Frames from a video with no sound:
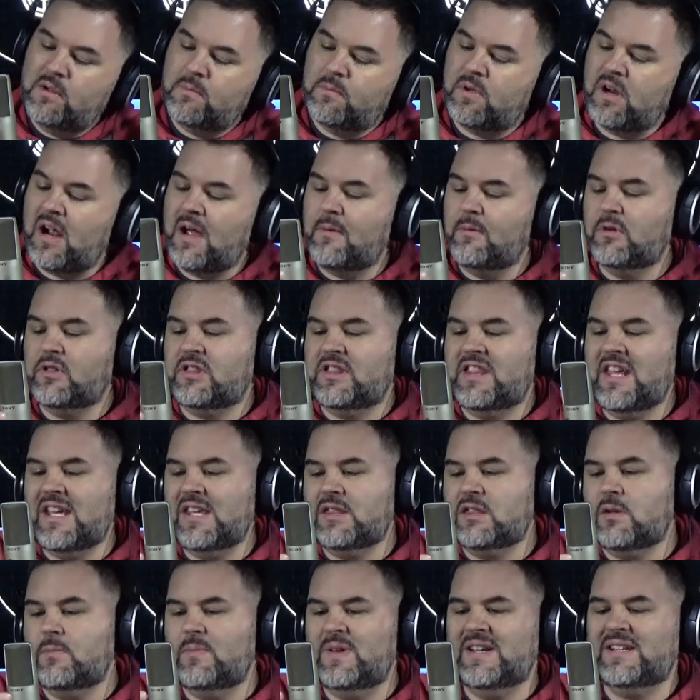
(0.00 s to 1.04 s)
But I would
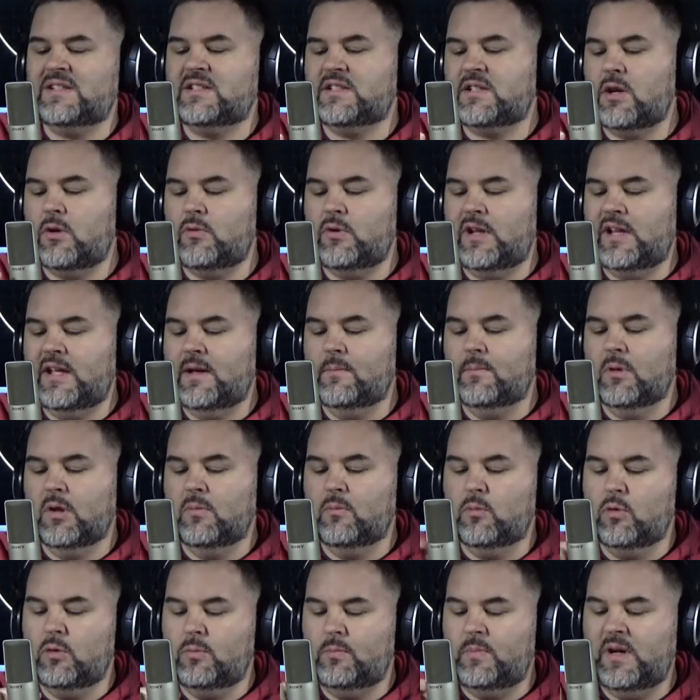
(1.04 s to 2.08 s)
think the big Sony
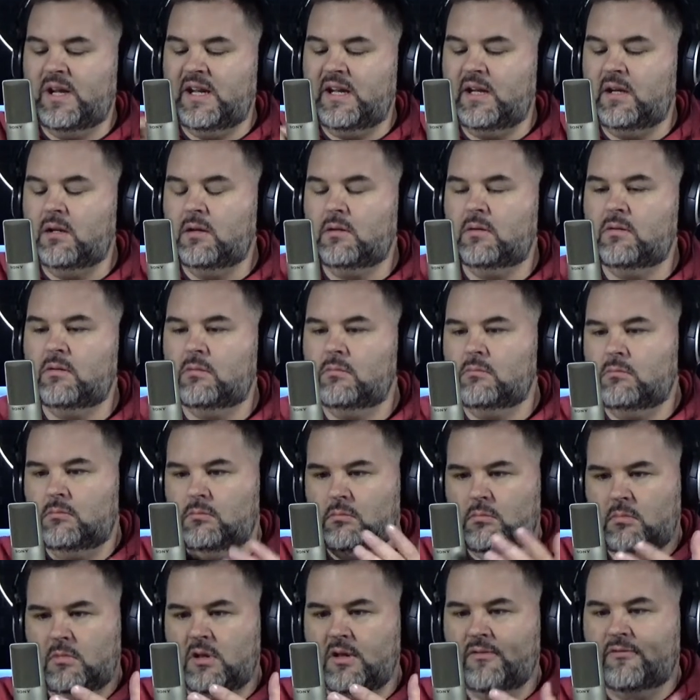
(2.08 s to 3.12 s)
emblem would be
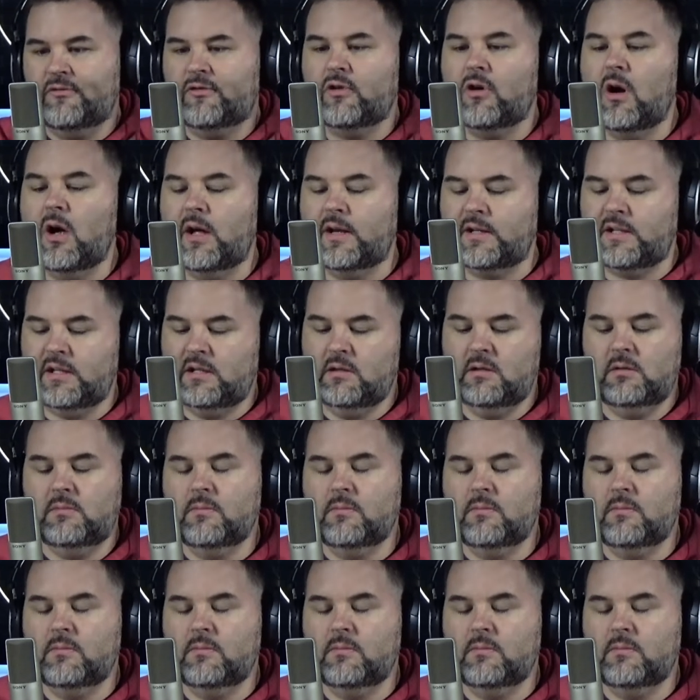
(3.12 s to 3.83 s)
the front.